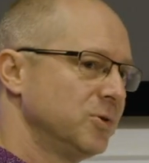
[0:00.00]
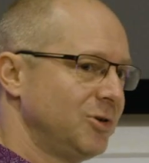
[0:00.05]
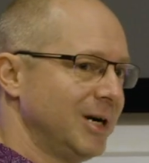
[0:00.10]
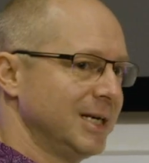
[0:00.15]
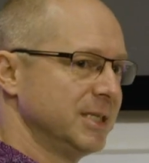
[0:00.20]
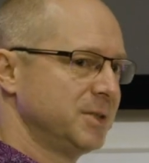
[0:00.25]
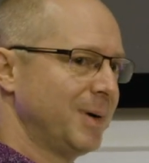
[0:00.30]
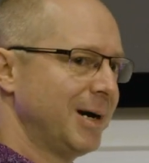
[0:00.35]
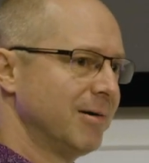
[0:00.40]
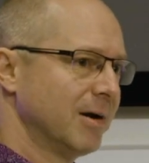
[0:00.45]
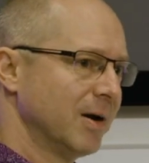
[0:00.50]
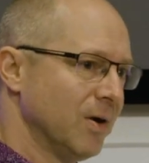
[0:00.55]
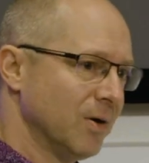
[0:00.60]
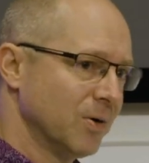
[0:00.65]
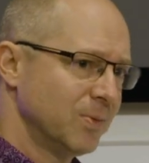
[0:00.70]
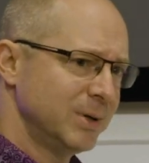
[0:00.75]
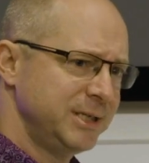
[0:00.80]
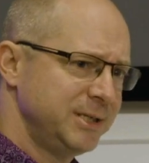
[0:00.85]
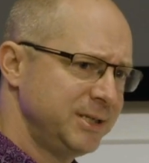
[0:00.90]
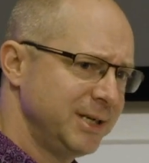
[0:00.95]
transparent
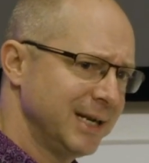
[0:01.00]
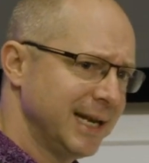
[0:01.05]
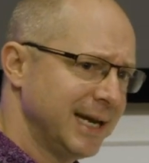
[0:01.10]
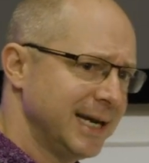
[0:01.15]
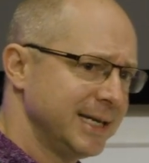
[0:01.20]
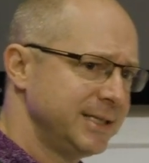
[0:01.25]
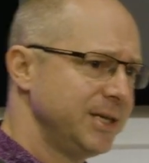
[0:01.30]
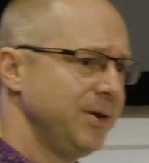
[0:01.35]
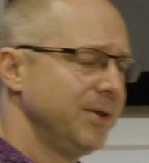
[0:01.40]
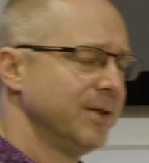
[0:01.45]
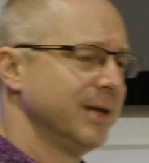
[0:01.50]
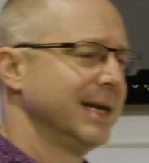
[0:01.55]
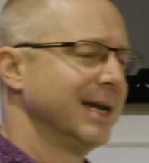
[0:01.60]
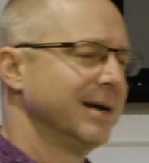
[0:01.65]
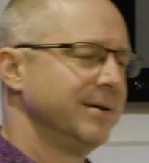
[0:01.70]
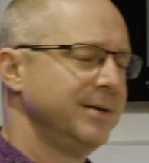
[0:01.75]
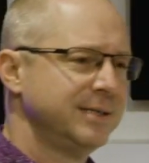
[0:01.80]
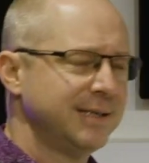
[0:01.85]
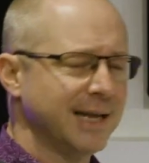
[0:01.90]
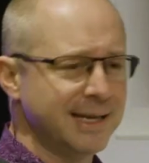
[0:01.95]
clock, which is your layer 2 thing? Now
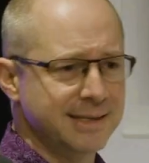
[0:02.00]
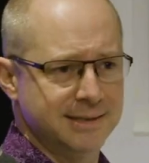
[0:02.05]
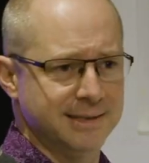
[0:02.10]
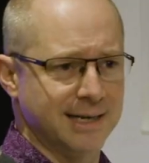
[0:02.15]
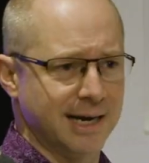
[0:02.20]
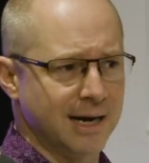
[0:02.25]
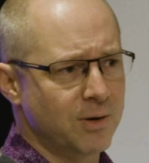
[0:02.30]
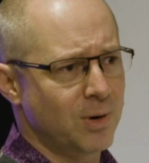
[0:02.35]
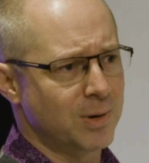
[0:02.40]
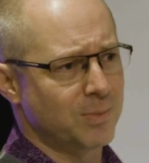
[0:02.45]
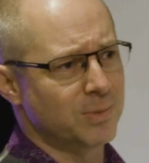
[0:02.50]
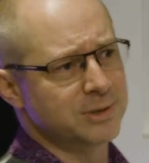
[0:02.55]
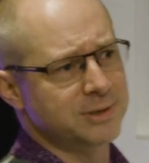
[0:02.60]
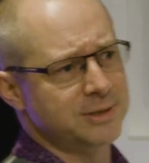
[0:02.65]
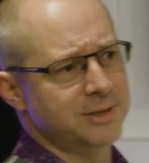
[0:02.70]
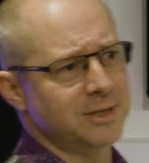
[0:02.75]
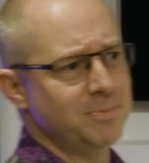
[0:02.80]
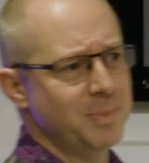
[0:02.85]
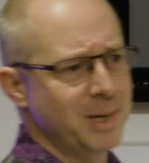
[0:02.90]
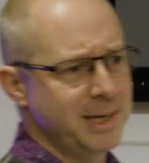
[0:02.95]
you then say, oh, I want to
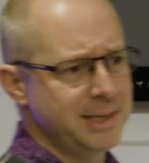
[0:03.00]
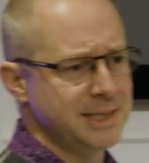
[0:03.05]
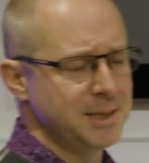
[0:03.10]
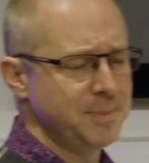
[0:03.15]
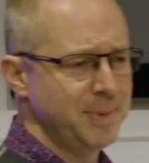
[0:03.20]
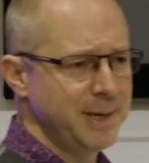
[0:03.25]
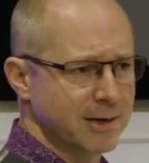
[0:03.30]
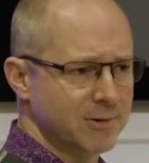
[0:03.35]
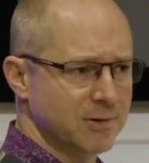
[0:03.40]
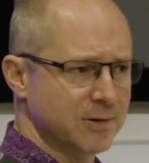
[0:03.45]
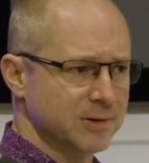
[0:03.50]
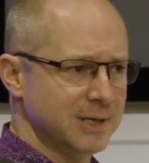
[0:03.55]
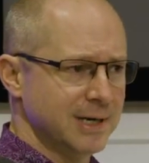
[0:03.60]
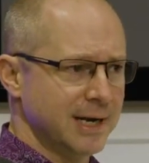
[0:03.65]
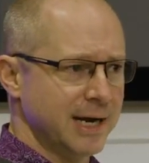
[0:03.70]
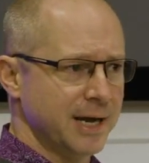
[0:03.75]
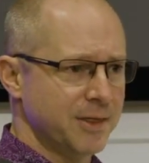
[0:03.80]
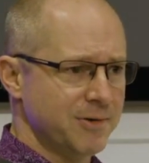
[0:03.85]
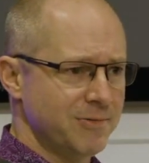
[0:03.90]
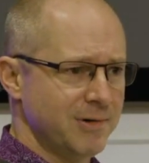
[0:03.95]
do PTP across
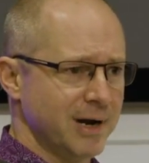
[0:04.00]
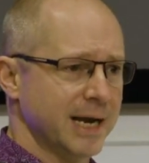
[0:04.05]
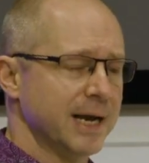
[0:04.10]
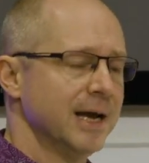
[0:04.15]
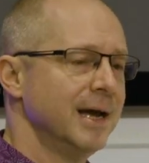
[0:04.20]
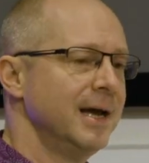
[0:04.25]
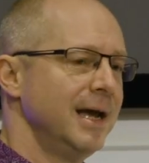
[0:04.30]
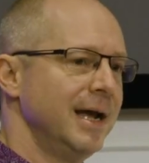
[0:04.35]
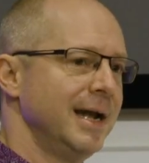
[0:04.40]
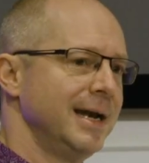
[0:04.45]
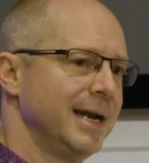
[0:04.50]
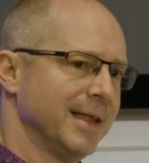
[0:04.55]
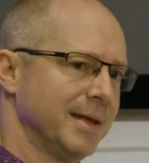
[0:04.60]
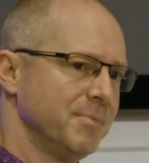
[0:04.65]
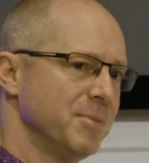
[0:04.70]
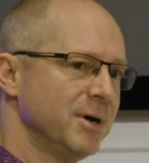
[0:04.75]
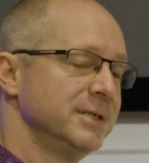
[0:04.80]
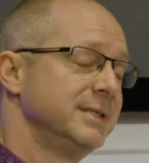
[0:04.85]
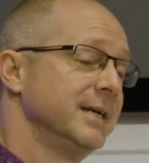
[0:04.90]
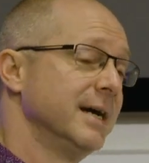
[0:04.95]
layer 3. Now they
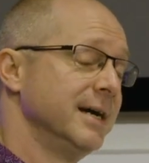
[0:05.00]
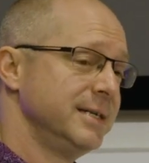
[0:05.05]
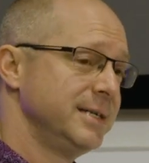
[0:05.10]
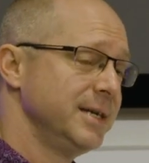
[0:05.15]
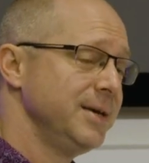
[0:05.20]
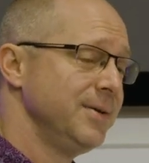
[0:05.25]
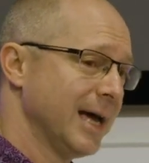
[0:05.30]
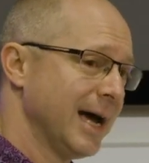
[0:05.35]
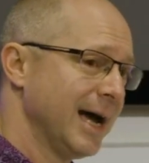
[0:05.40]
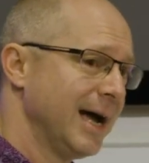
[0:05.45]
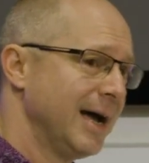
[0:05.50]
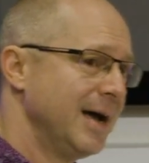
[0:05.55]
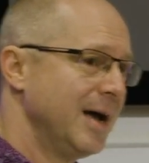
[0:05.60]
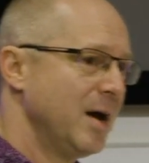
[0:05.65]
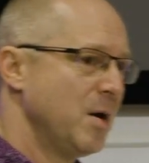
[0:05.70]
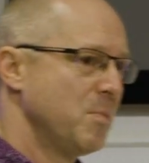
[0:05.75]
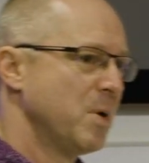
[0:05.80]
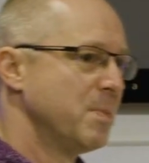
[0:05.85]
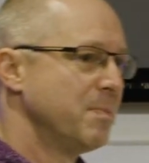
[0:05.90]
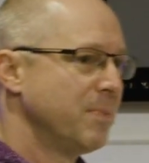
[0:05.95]
might say, I do that,
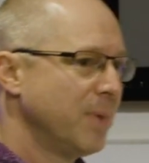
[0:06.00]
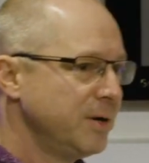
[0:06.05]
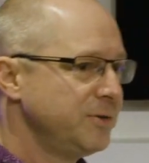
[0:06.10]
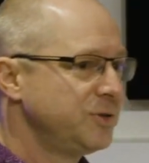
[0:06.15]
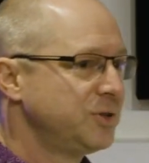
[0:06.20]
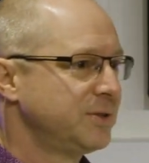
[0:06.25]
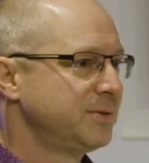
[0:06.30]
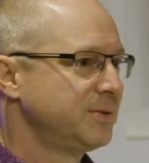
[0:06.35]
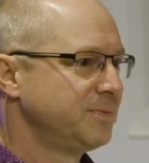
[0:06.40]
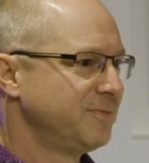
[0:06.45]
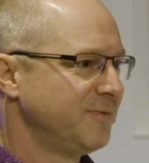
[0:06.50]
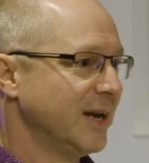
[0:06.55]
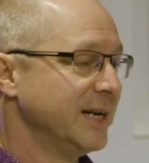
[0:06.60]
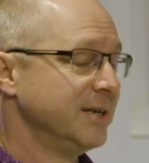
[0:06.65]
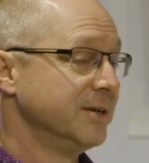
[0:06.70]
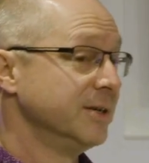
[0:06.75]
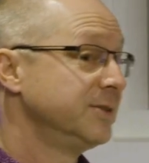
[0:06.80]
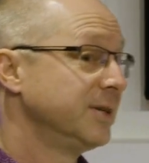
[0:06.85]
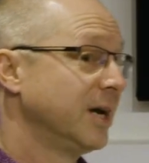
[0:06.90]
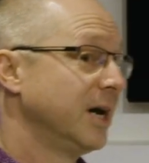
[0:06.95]
but most
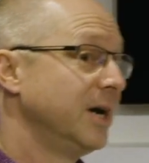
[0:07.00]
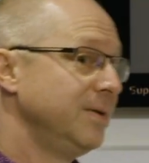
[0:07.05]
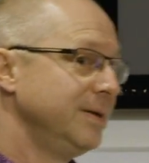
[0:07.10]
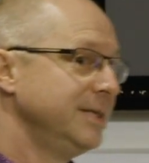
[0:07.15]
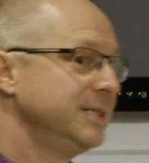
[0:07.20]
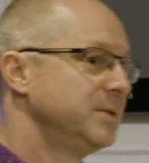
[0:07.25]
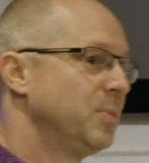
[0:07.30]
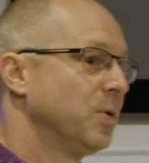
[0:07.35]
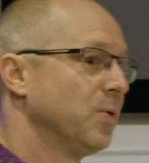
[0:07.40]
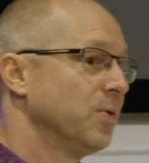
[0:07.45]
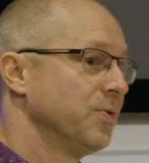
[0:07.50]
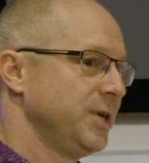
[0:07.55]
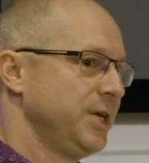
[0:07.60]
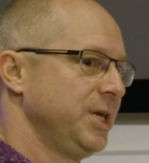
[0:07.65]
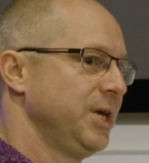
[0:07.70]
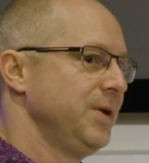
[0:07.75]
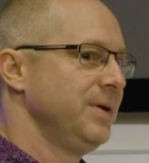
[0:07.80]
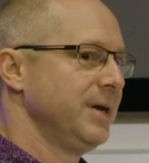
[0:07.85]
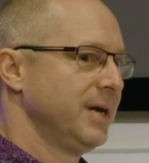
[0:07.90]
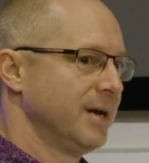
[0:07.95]
vendors only support the
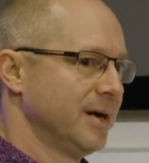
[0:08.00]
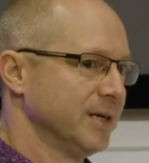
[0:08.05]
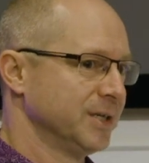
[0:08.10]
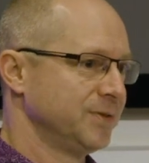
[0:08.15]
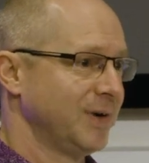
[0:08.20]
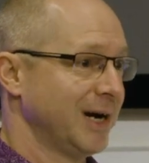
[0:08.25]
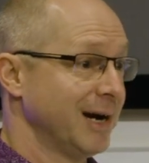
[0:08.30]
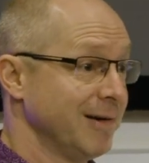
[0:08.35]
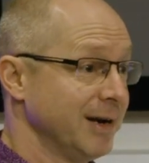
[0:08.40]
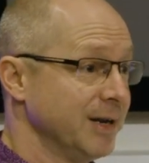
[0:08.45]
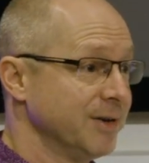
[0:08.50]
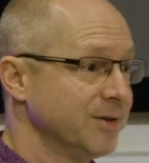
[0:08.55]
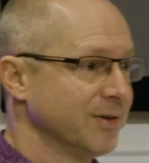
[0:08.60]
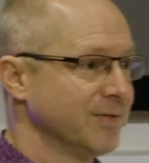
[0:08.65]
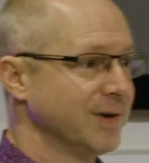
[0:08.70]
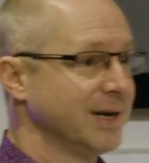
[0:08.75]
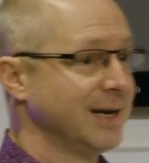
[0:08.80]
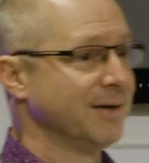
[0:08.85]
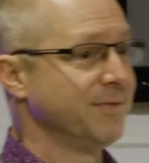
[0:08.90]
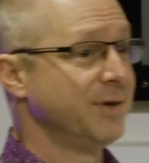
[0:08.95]
unicast variant
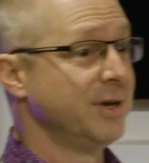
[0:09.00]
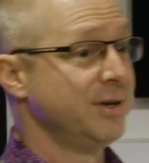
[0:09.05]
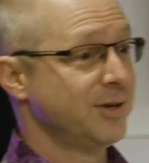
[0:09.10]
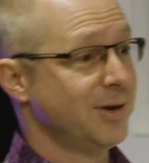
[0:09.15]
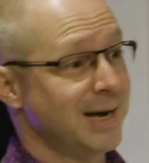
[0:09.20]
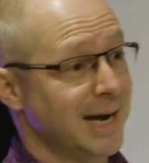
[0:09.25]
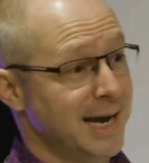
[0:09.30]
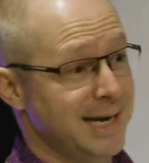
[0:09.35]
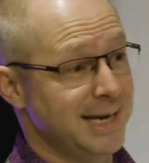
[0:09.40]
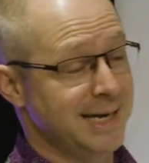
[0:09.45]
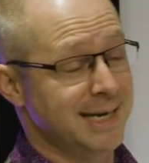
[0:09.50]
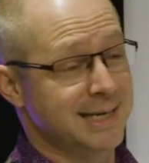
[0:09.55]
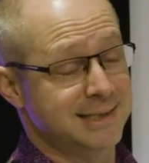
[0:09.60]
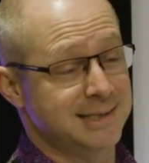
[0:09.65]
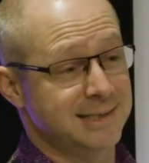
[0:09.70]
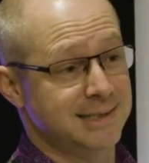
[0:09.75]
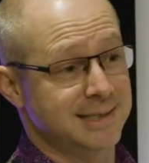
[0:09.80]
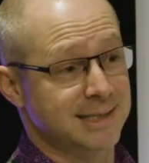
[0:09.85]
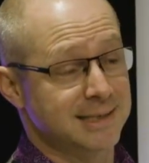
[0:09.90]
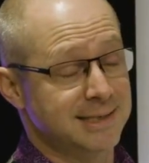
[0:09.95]
of it. Now if you're doing AES
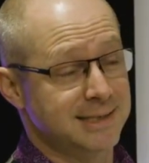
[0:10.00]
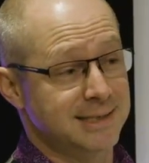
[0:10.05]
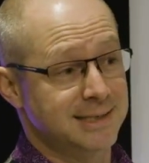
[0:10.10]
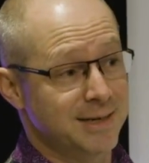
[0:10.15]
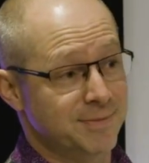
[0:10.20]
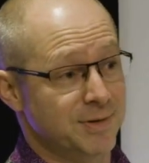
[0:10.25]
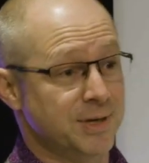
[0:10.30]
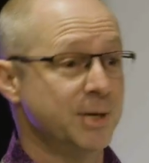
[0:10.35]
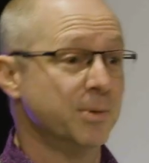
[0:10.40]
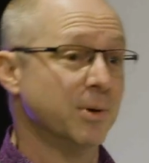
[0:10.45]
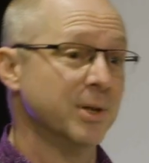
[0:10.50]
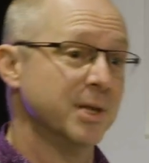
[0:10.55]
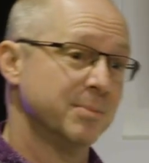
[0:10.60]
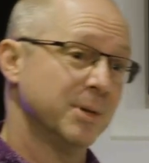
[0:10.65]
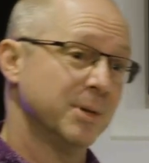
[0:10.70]
67, you want the